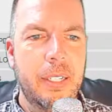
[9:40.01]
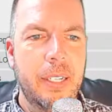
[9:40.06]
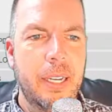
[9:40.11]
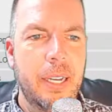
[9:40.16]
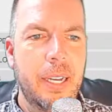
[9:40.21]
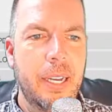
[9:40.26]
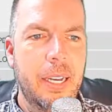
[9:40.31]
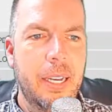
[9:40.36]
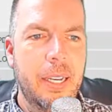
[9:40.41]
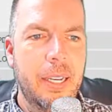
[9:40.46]

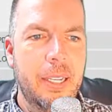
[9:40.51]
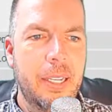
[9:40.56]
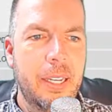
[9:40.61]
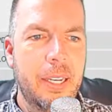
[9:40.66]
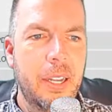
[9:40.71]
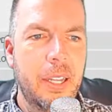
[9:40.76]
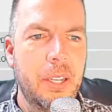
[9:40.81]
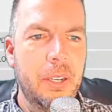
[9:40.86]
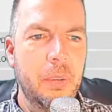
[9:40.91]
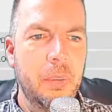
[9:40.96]

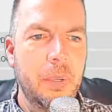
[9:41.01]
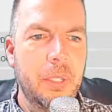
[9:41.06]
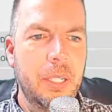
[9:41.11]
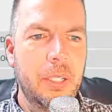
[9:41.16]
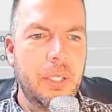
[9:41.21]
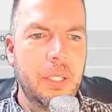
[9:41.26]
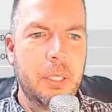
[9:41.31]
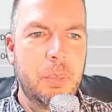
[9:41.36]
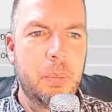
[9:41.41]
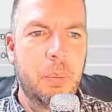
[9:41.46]
another one that
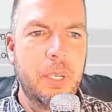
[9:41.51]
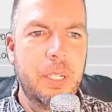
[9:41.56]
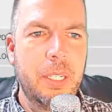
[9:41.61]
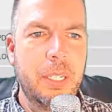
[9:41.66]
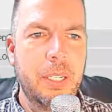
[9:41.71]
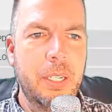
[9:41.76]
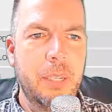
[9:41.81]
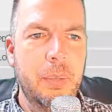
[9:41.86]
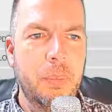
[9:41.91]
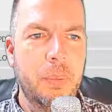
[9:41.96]
looks pretty good.